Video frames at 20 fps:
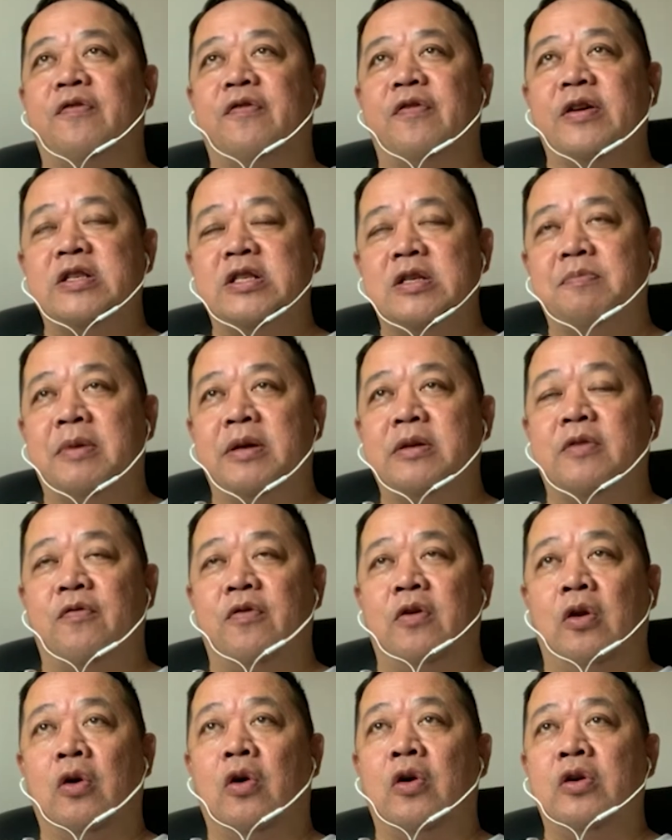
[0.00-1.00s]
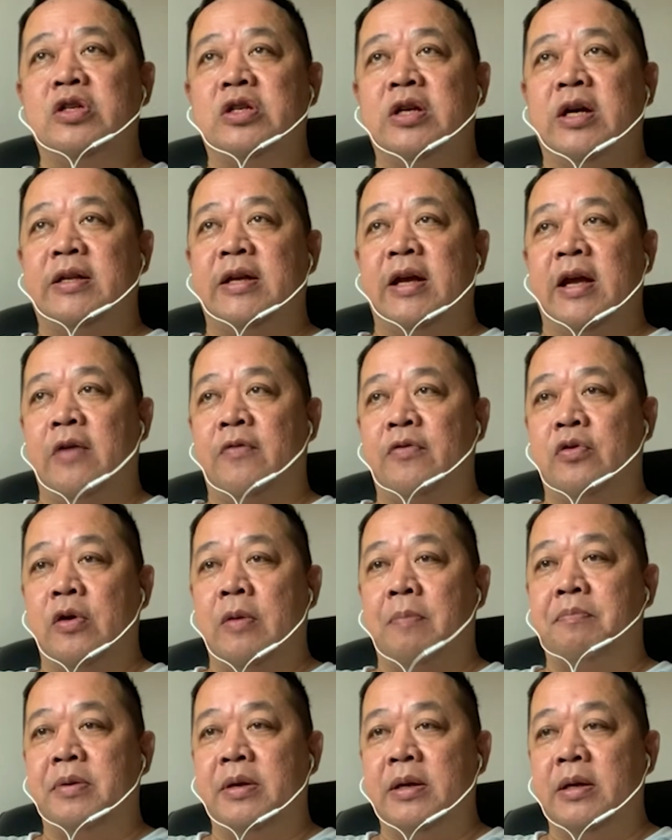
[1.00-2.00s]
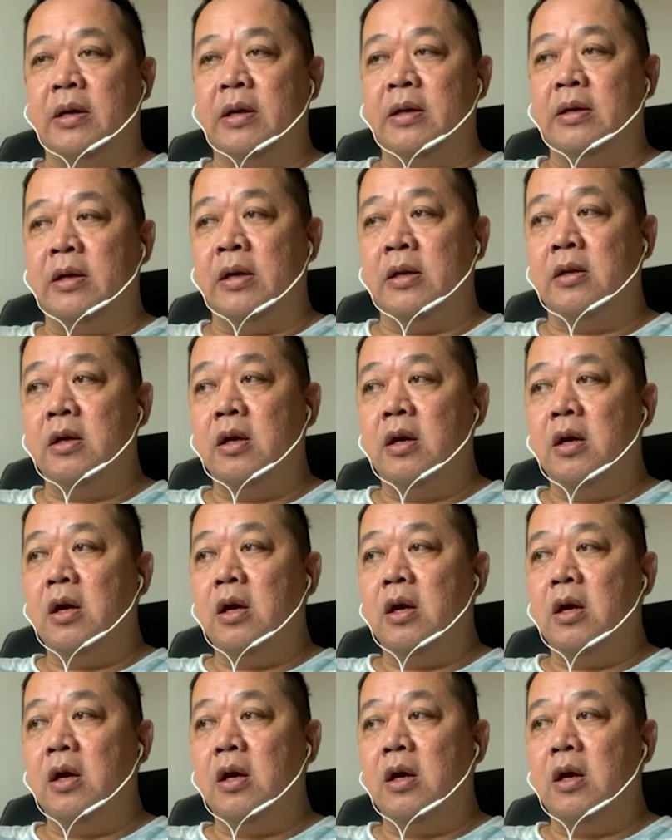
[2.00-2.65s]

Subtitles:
first month of launch that they have to appear in